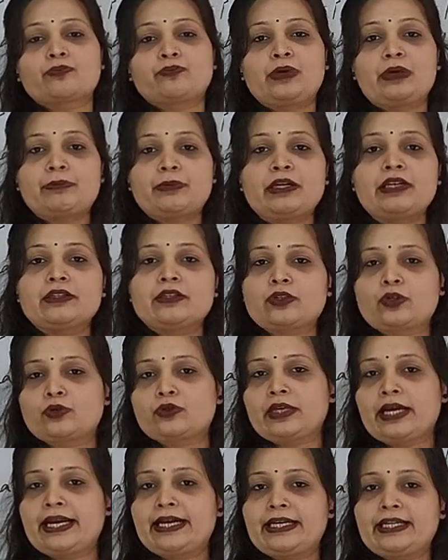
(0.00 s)
people in the
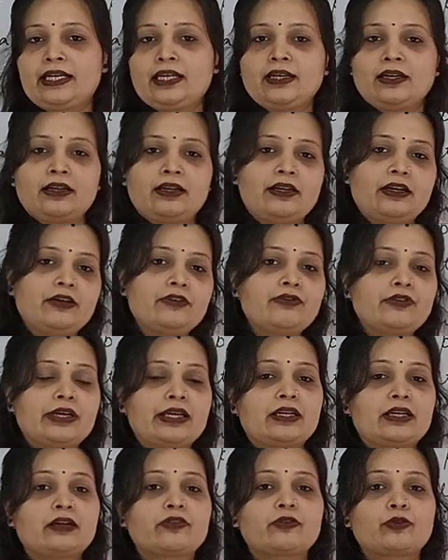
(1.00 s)
society live
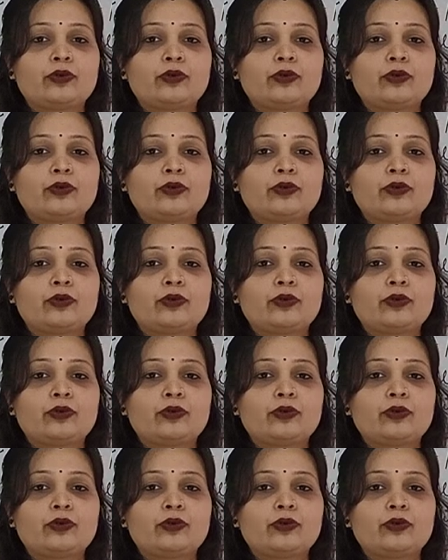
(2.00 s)
in